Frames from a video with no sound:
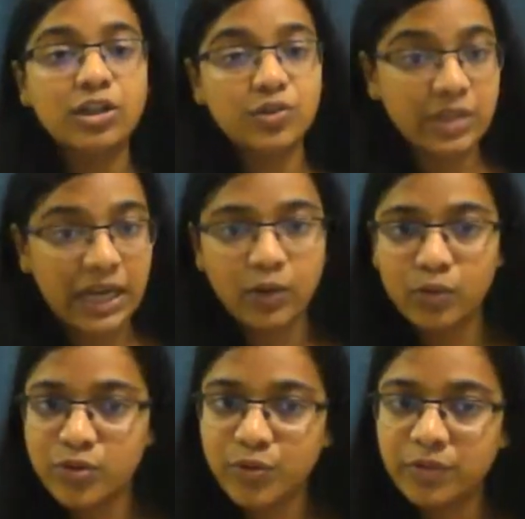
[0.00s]
So that
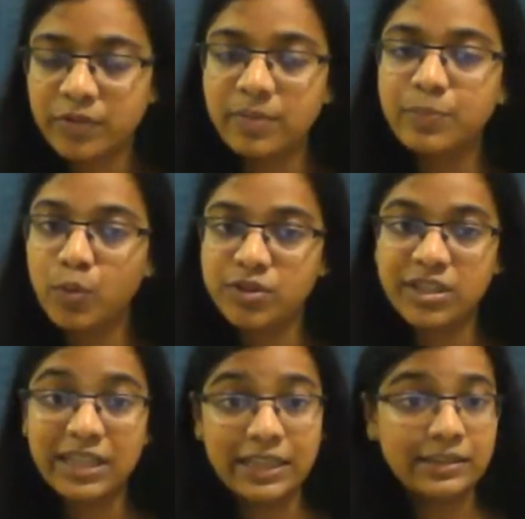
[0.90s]
also we will be
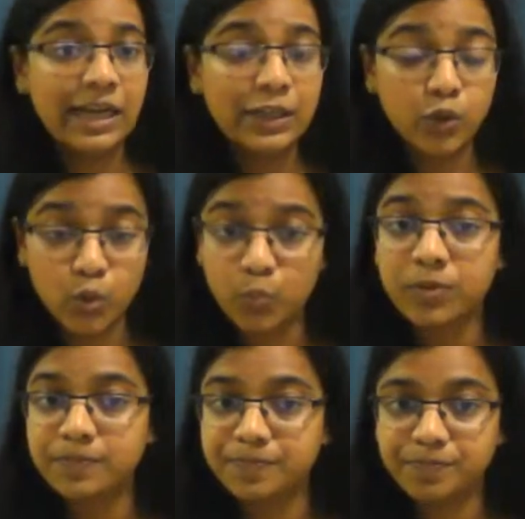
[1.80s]
posting in that group.